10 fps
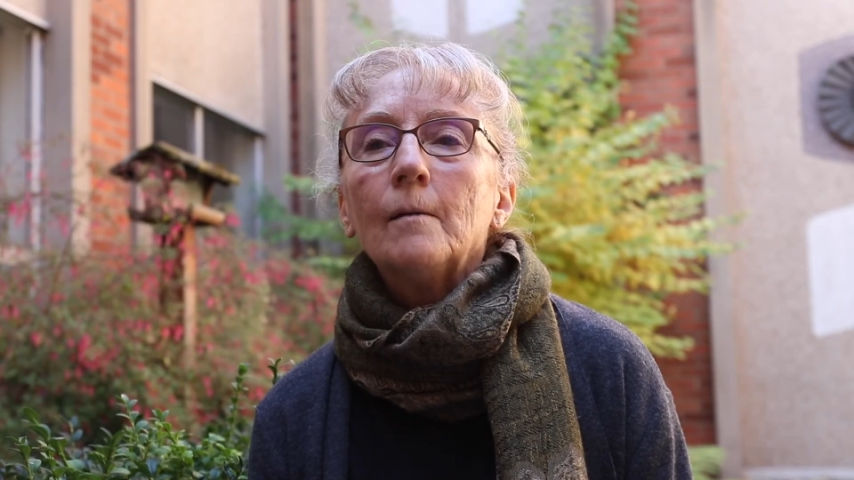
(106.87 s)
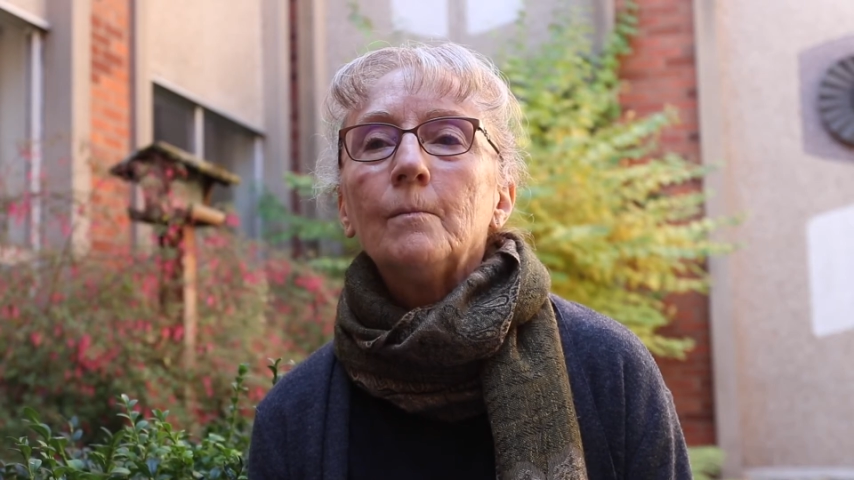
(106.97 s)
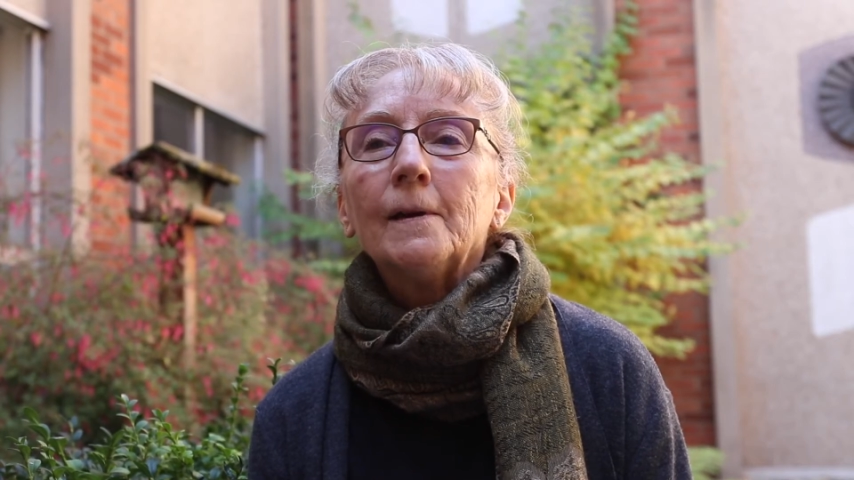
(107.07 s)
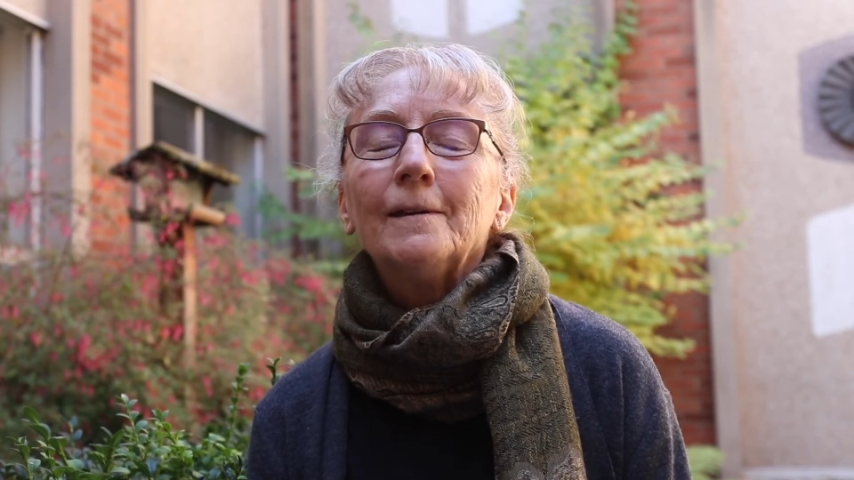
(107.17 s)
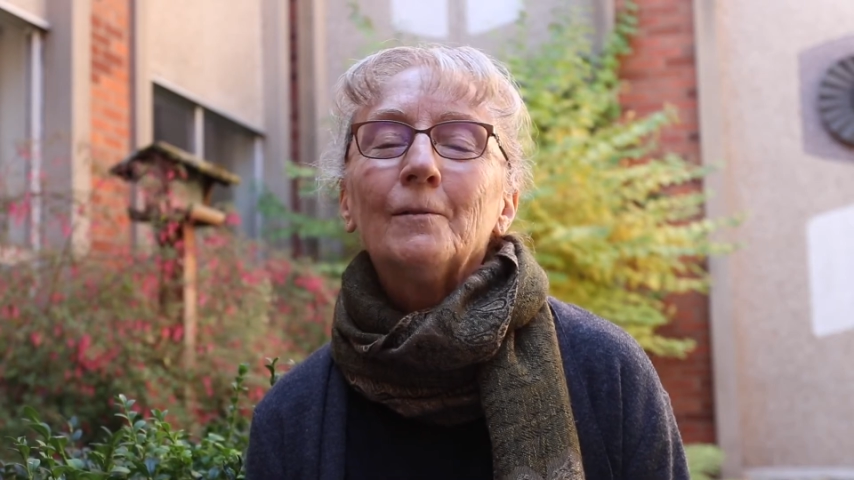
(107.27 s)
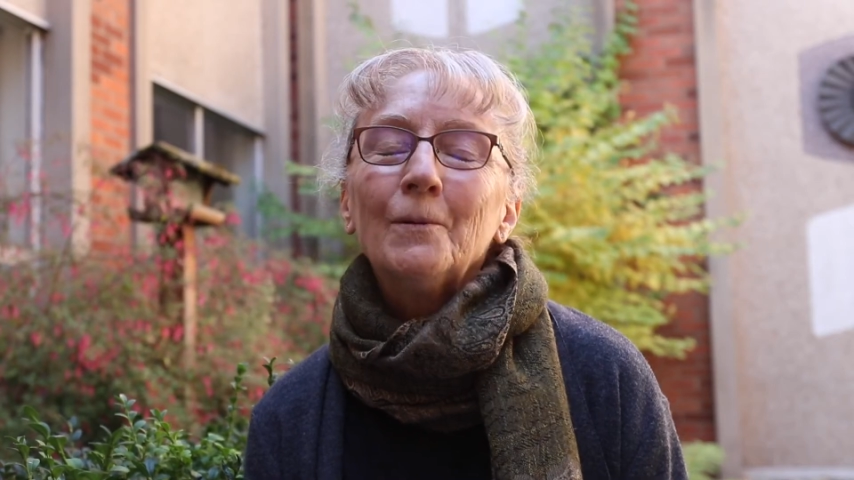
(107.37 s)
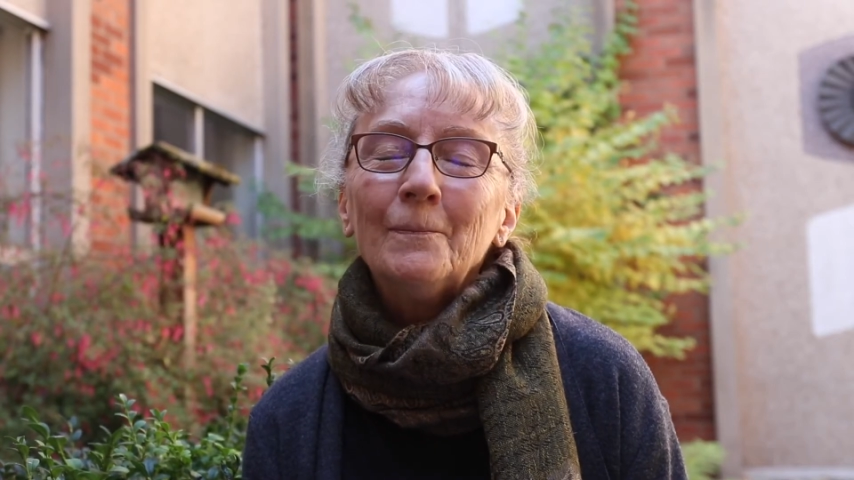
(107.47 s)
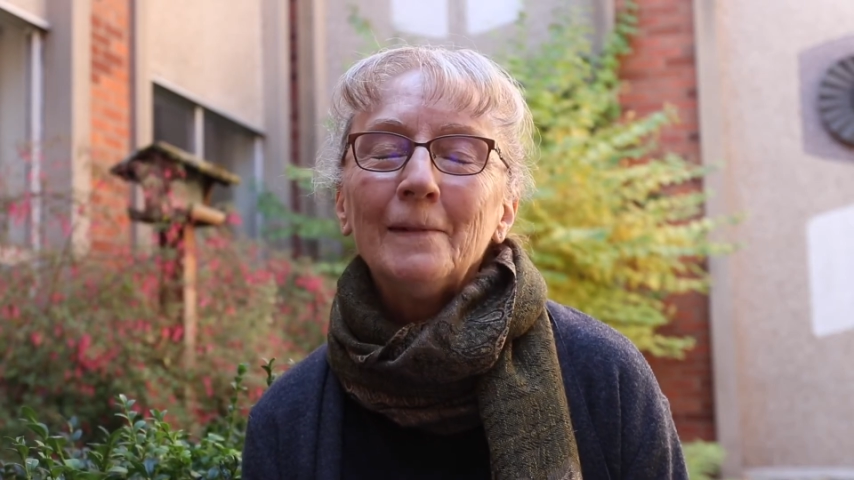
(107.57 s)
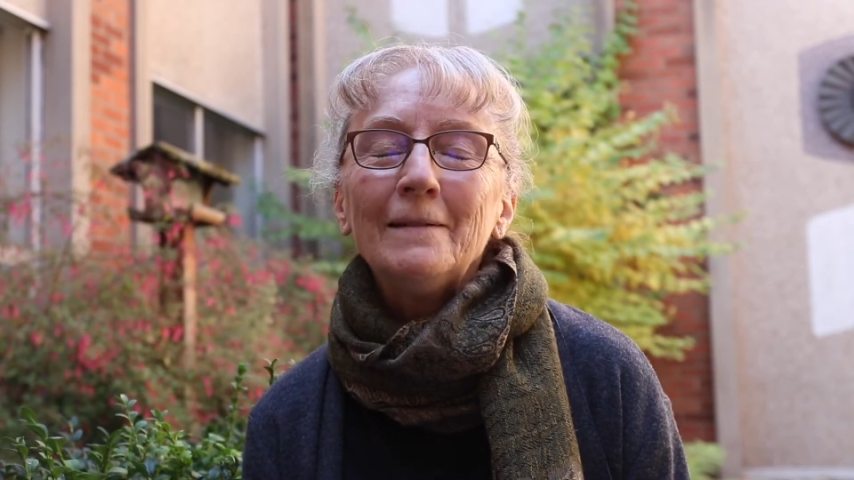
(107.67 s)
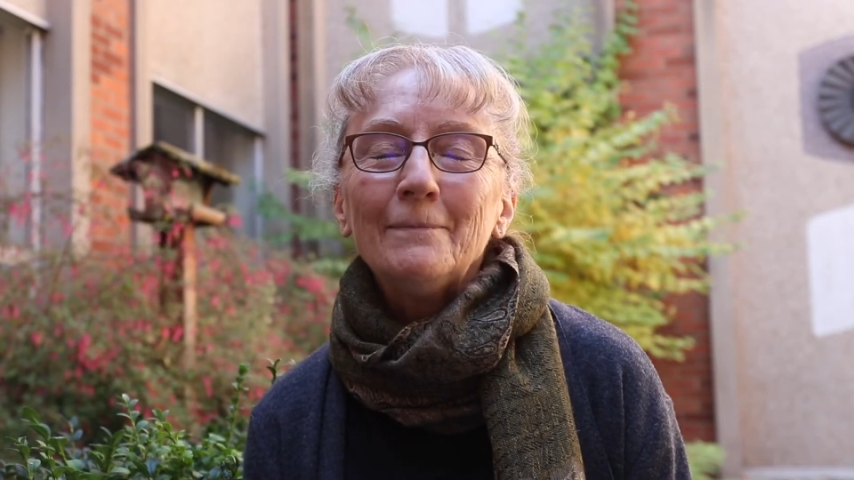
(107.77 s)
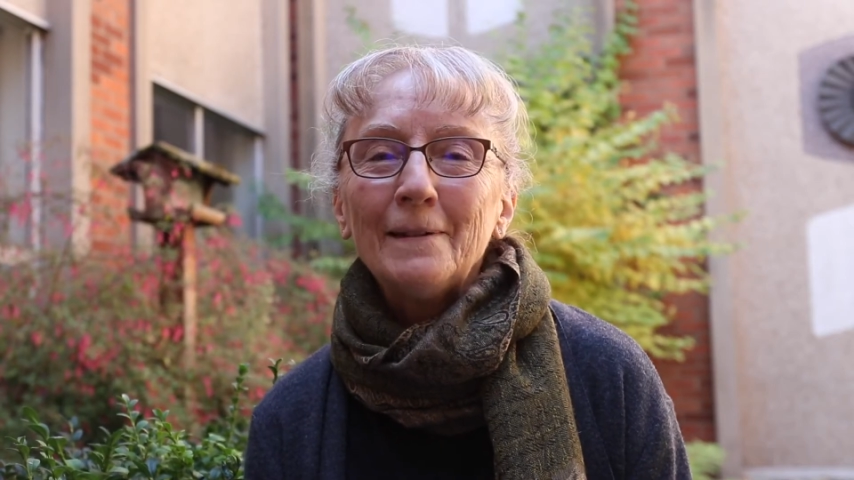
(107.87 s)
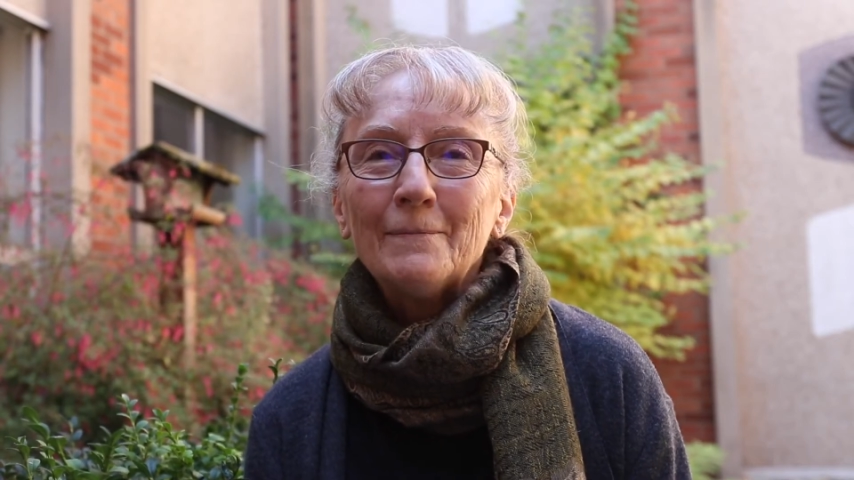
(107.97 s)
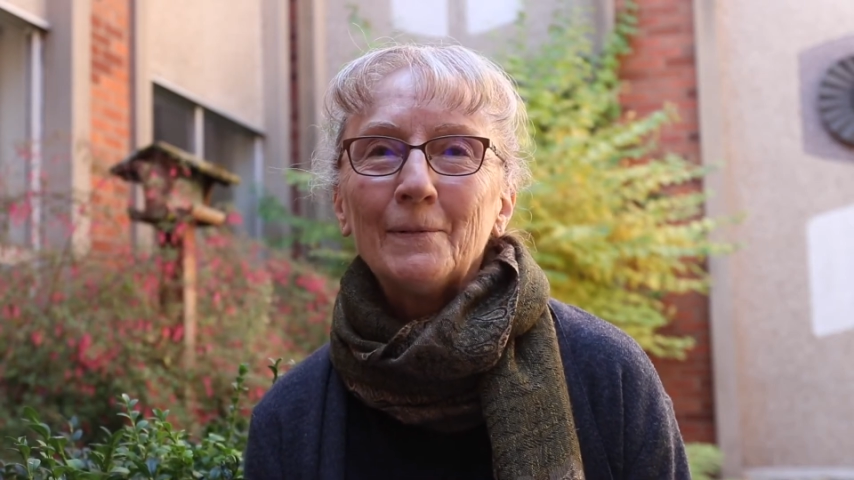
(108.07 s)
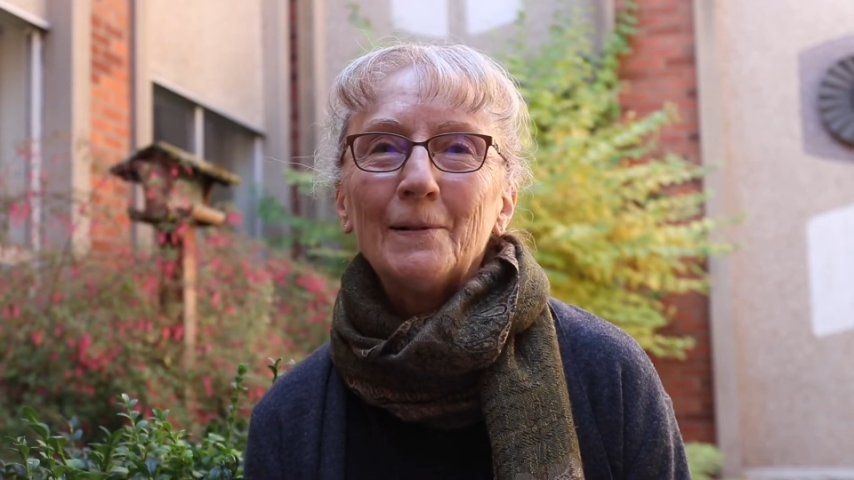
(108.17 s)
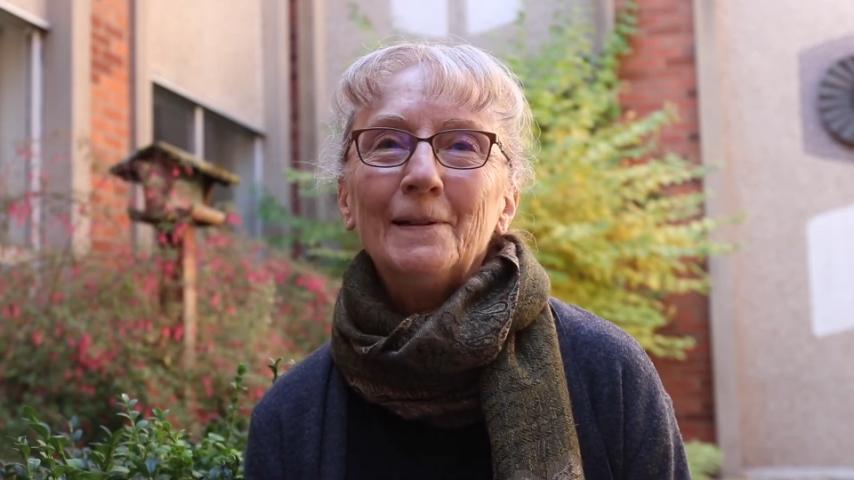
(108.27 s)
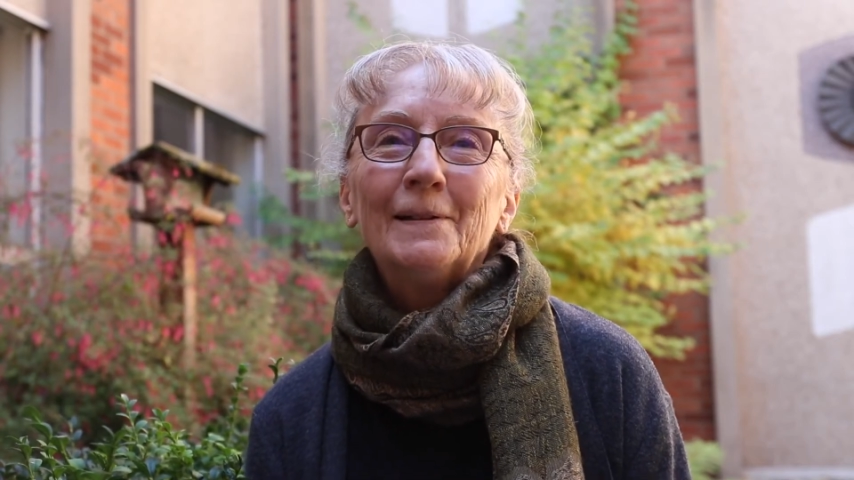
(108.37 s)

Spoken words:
but you will meet people